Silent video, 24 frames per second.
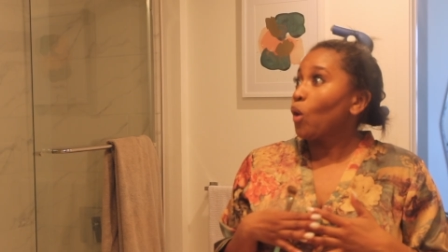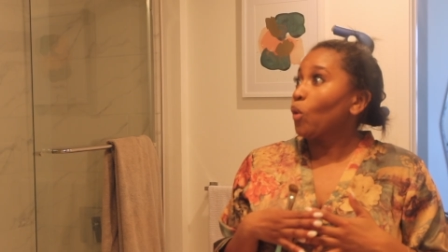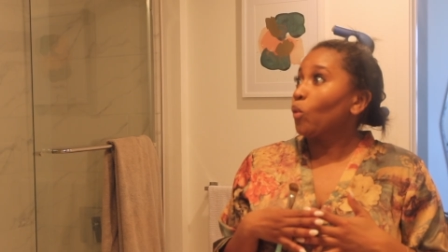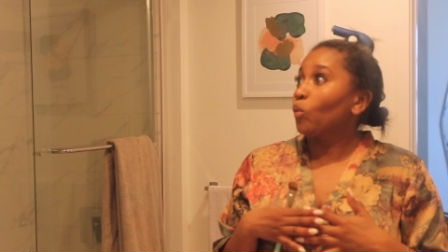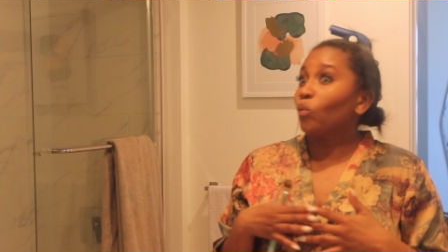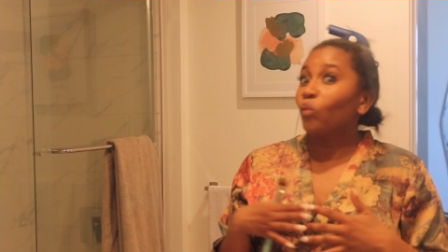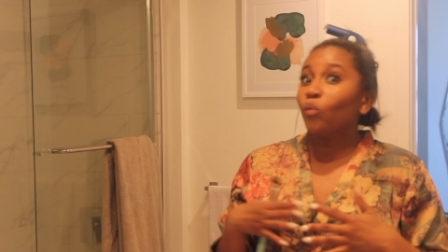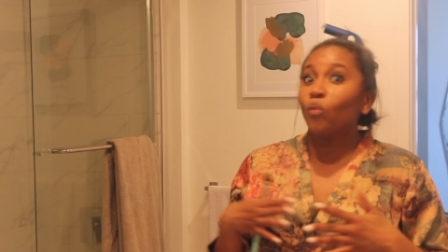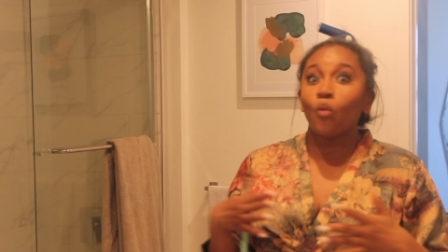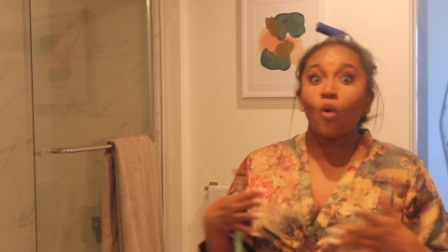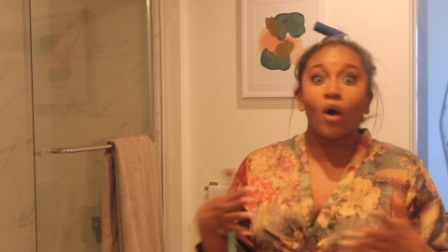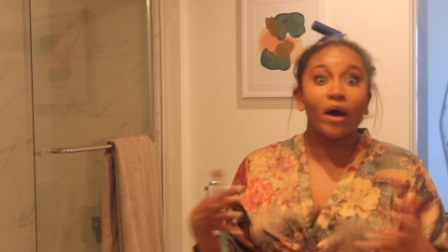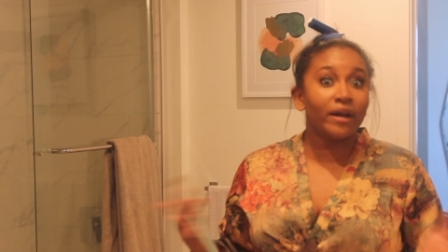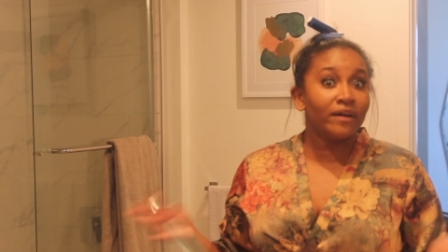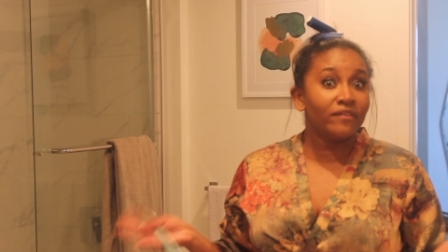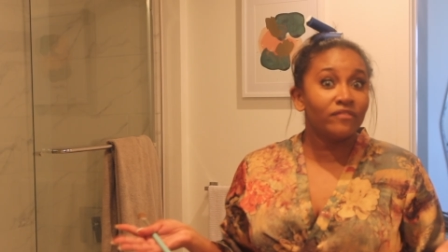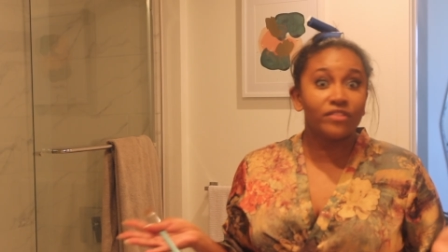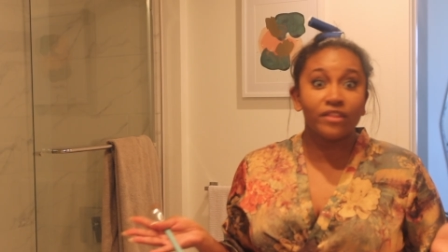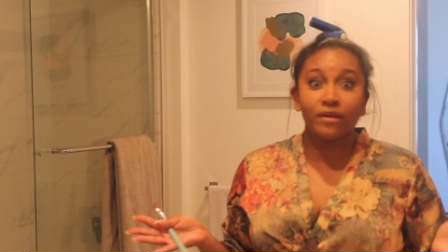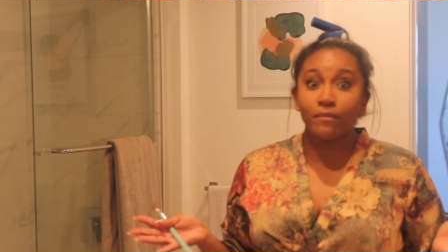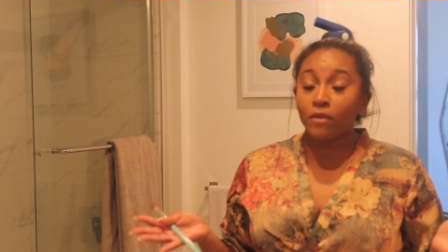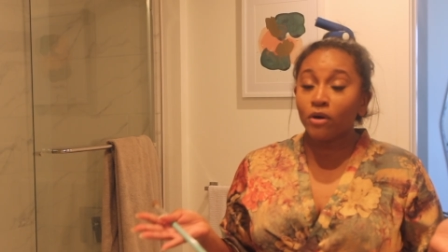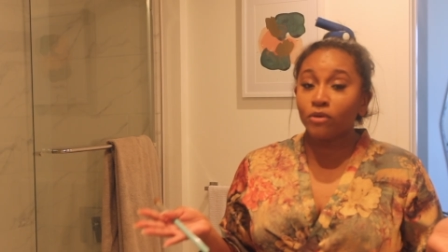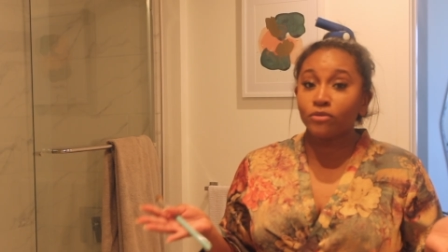one of
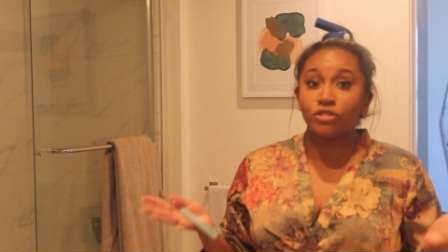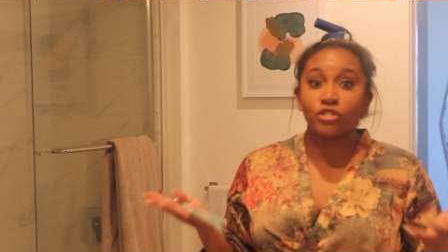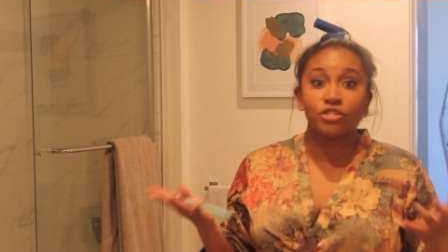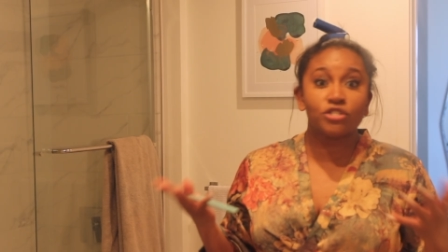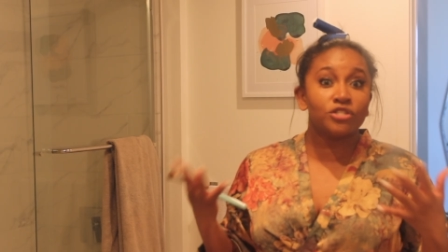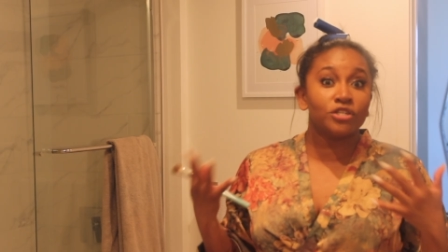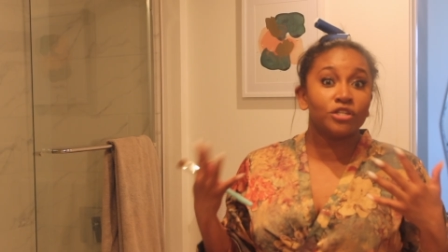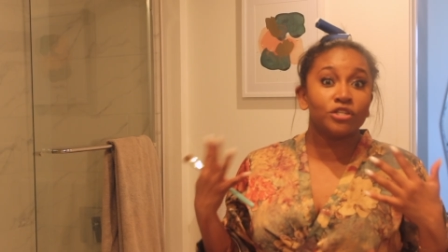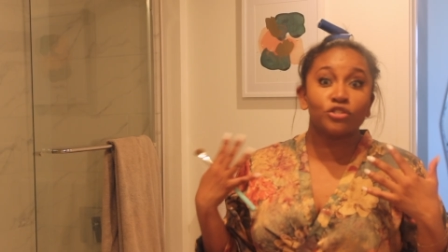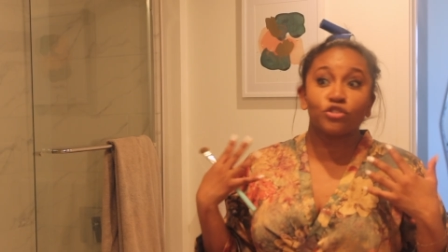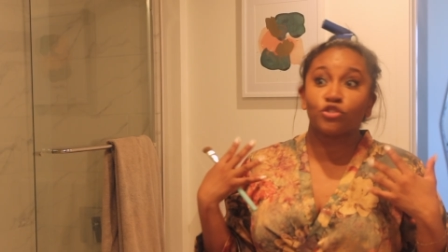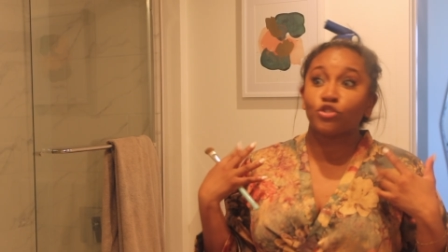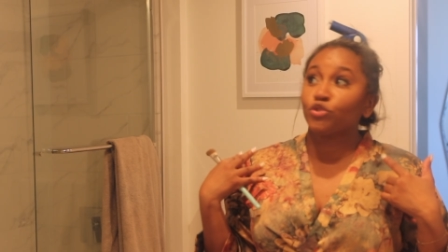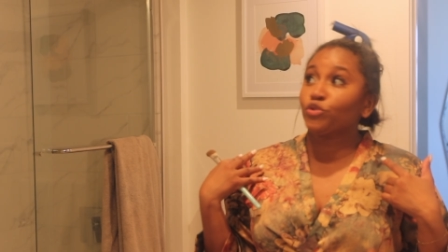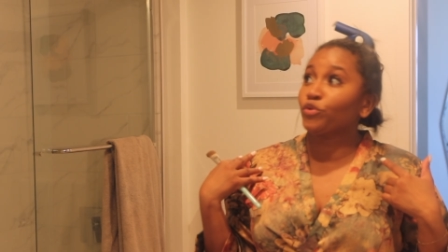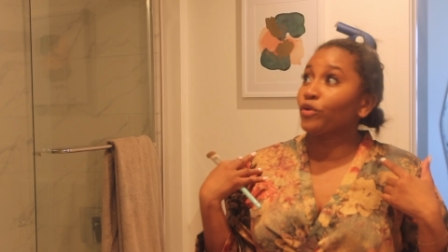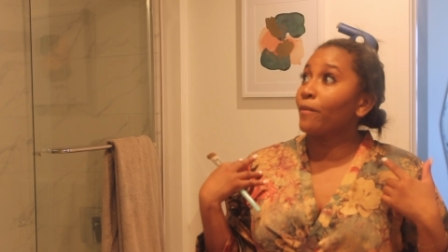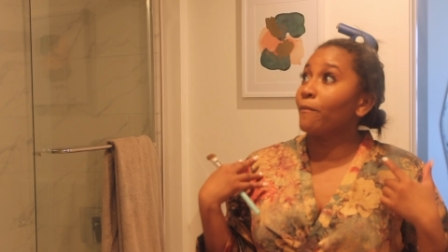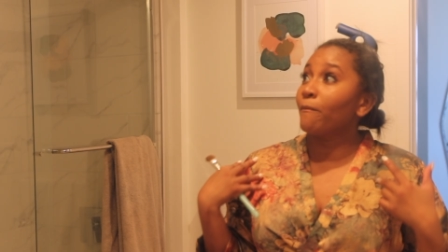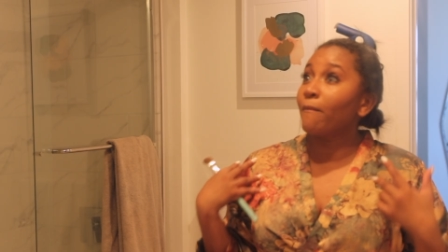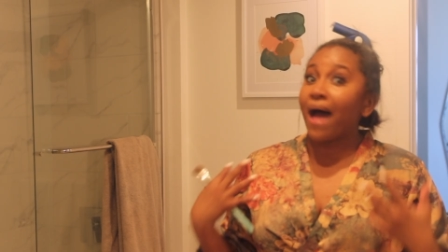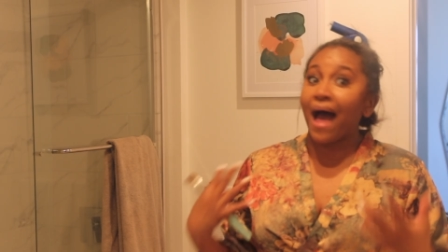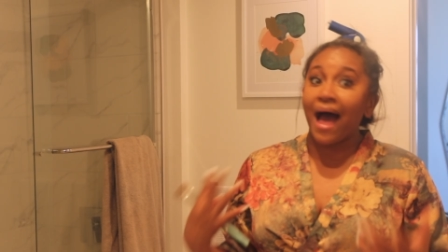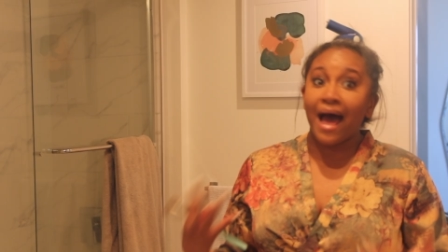the most
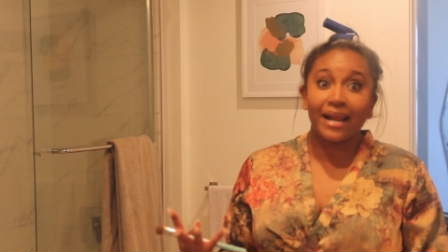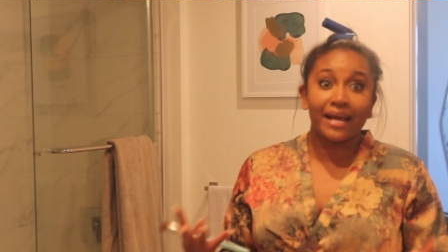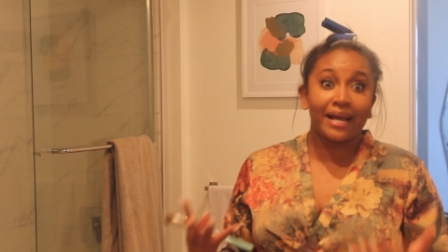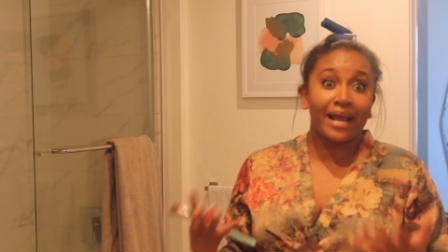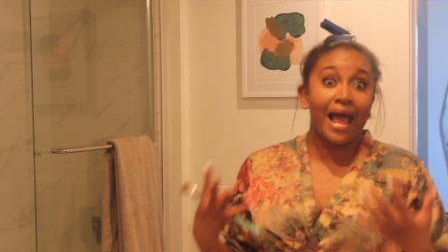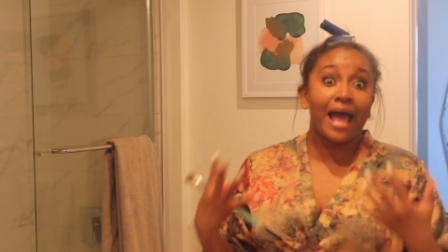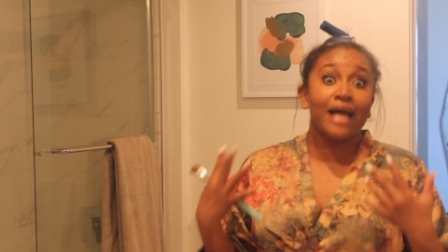dramatic